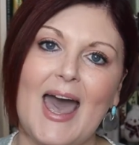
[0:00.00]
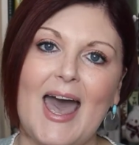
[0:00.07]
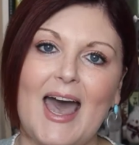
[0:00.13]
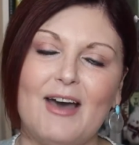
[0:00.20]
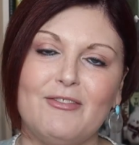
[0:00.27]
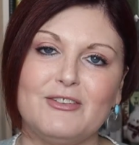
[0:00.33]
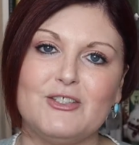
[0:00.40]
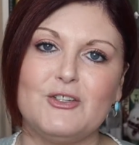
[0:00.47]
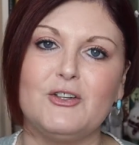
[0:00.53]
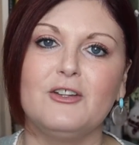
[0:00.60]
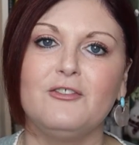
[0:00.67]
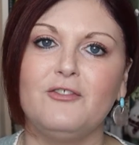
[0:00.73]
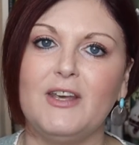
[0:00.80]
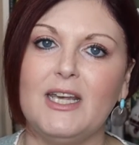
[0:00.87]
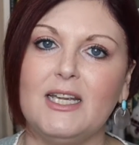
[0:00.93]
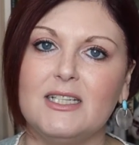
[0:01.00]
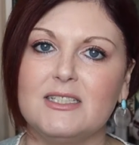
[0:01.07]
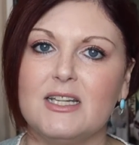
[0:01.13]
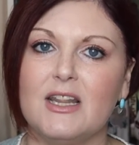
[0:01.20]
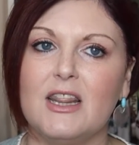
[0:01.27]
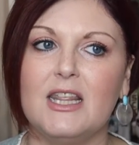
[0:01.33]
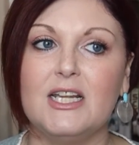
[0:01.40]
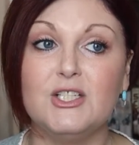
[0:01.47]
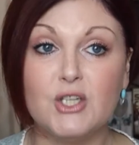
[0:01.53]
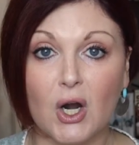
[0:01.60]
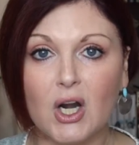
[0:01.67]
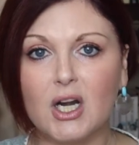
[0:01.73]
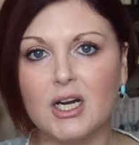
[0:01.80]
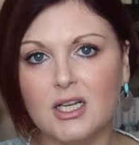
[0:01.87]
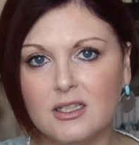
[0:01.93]
have to defeat the
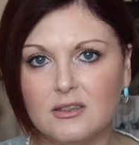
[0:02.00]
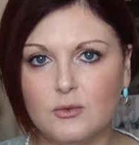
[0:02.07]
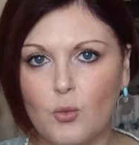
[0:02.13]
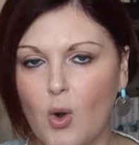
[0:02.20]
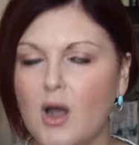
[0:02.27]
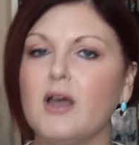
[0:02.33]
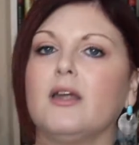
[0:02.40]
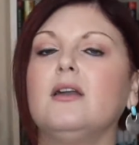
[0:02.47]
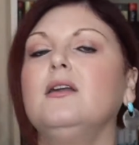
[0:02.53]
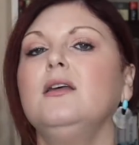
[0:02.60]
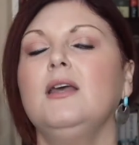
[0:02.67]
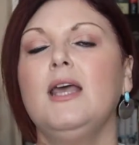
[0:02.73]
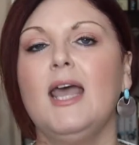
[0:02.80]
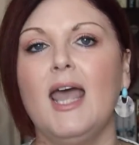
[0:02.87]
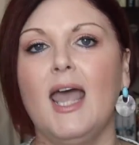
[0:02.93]
Dark One,